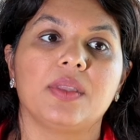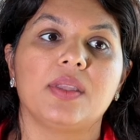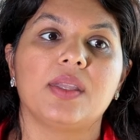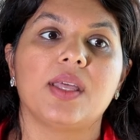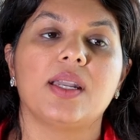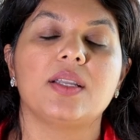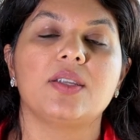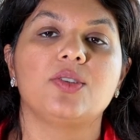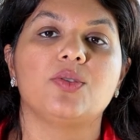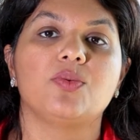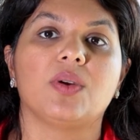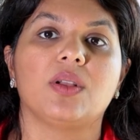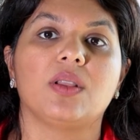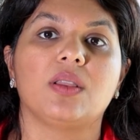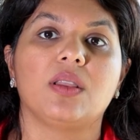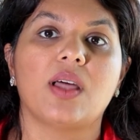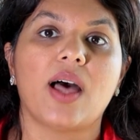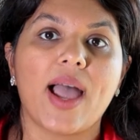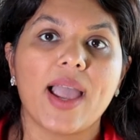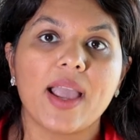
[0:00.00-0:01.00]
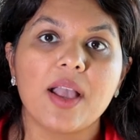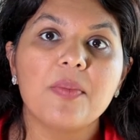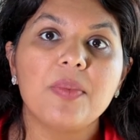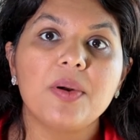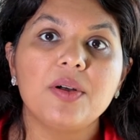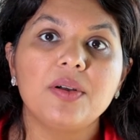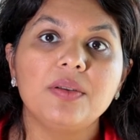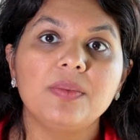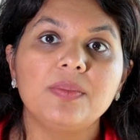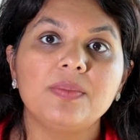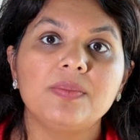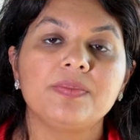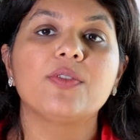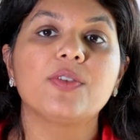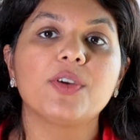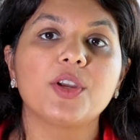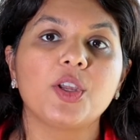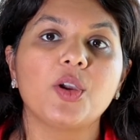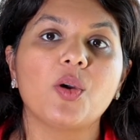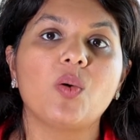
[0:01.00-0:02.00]
that is reliable
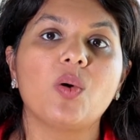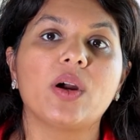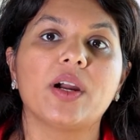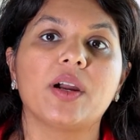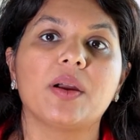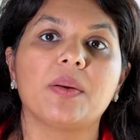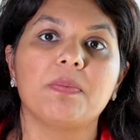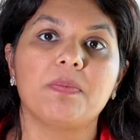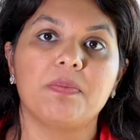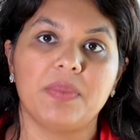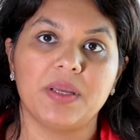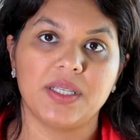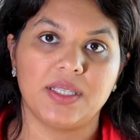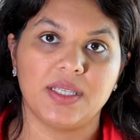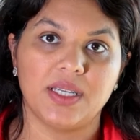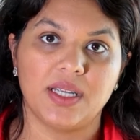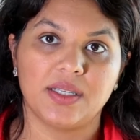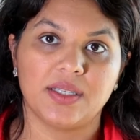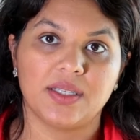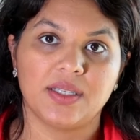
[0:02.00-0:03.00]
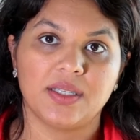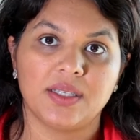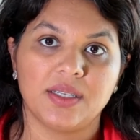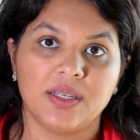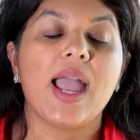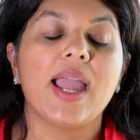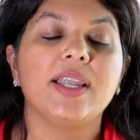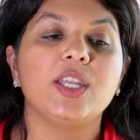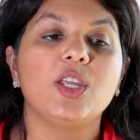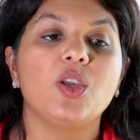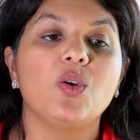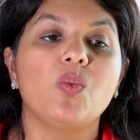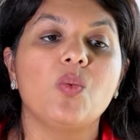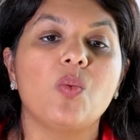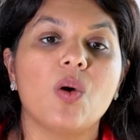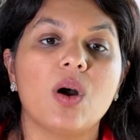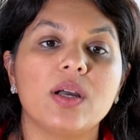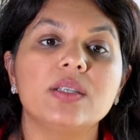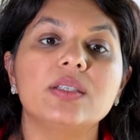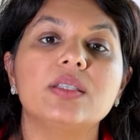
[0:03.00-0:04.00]
for your business. And you
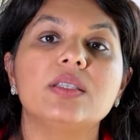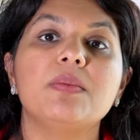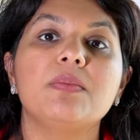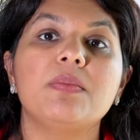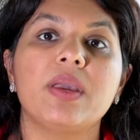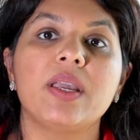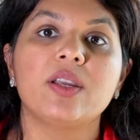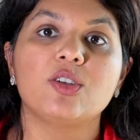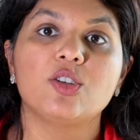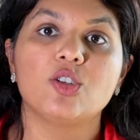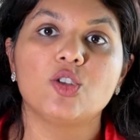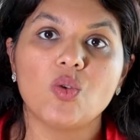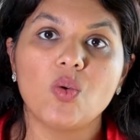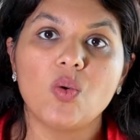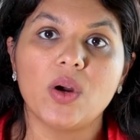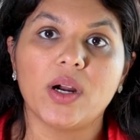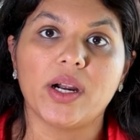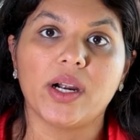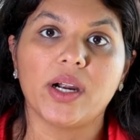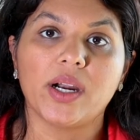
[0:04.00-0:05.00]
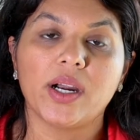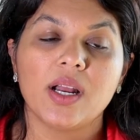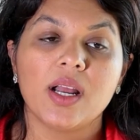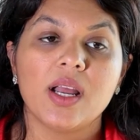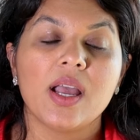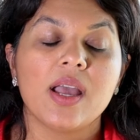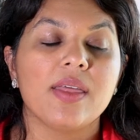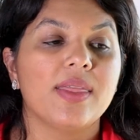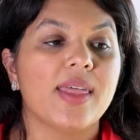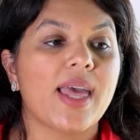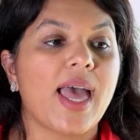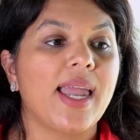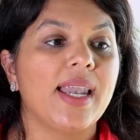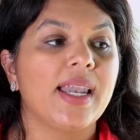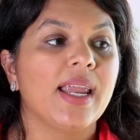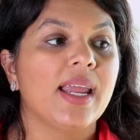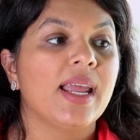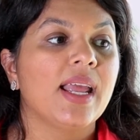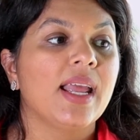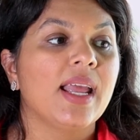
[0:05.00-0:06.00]
want to make sure that